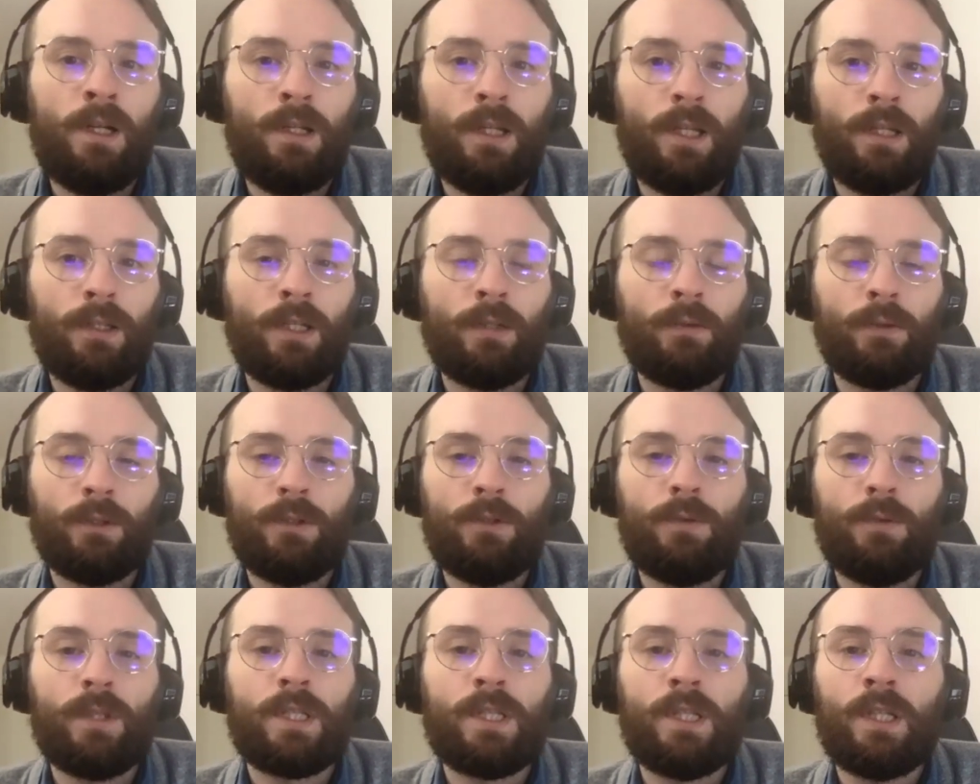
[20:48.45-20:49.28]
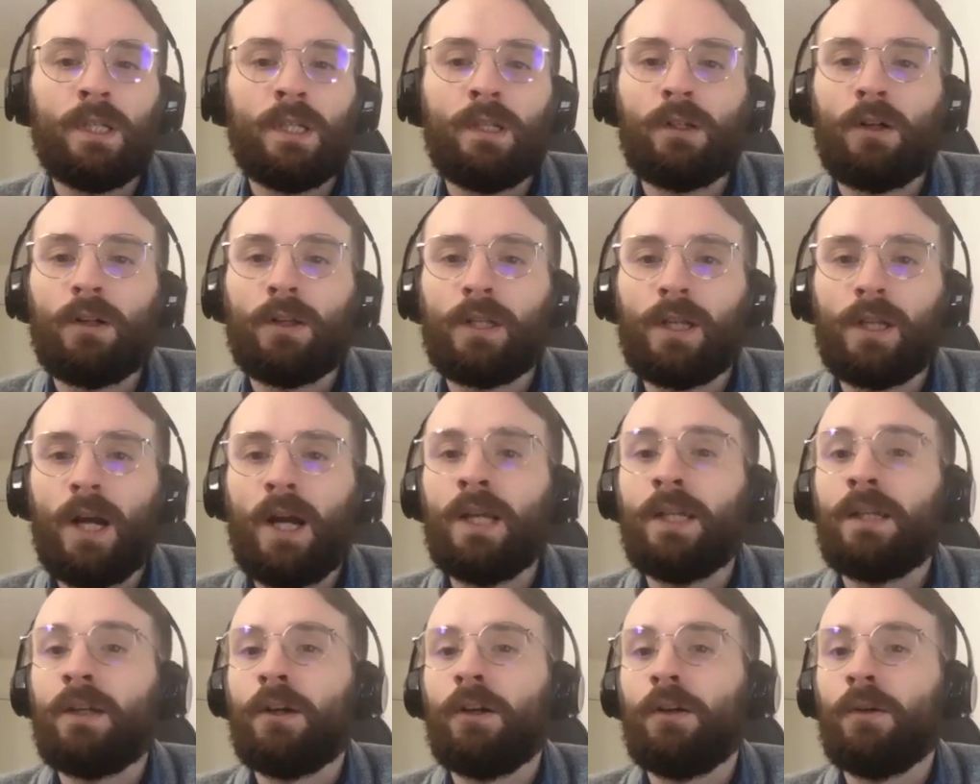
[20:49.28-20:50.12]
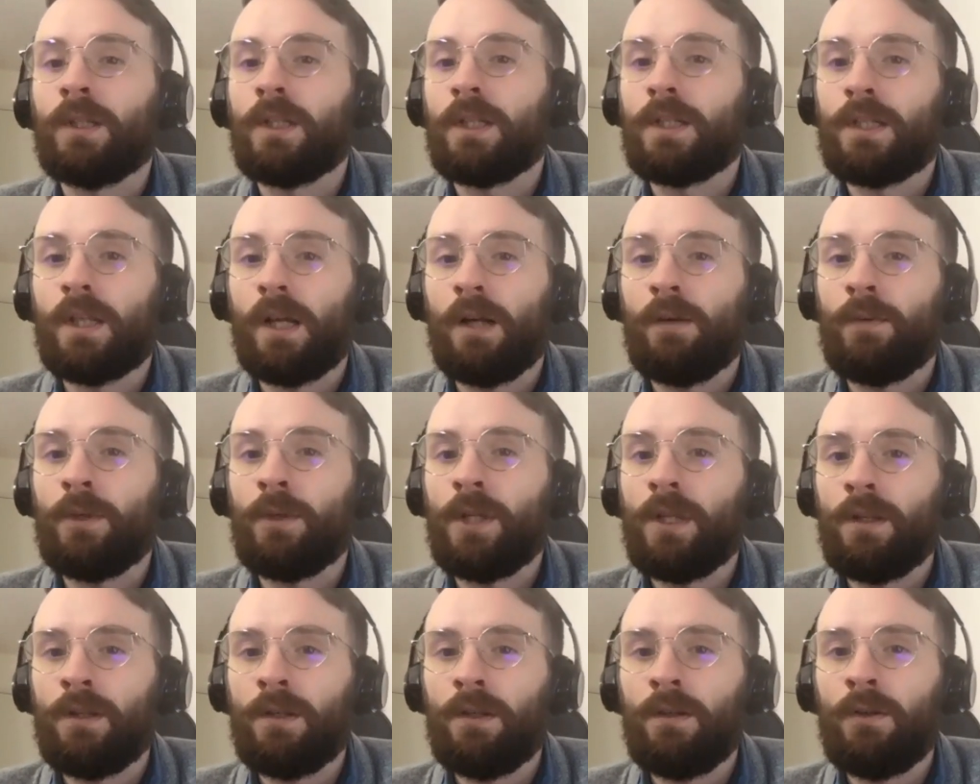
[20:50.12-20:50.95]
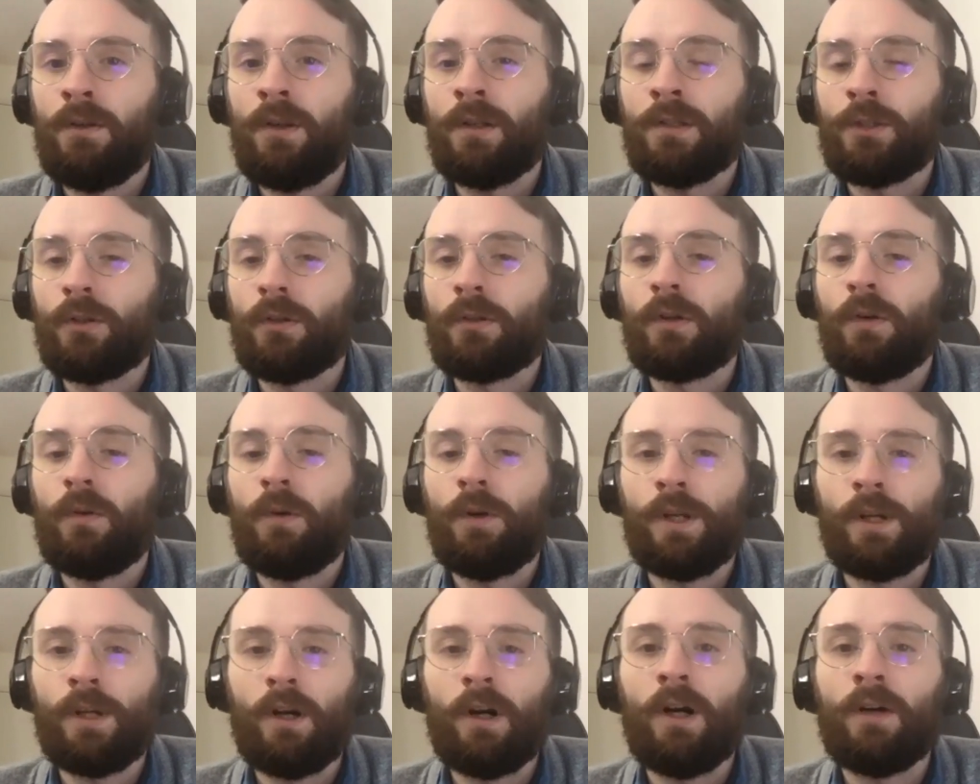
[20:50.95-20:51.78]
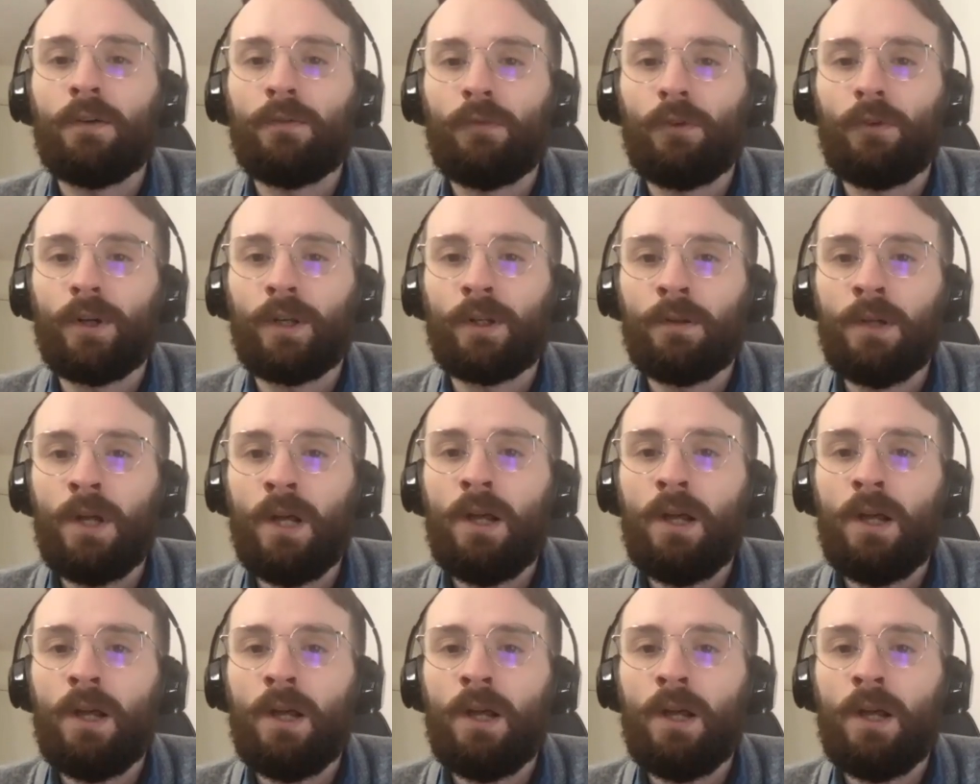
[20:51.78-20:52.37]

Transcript: And they would do this thing called an ICO at the time, an initial coin offering.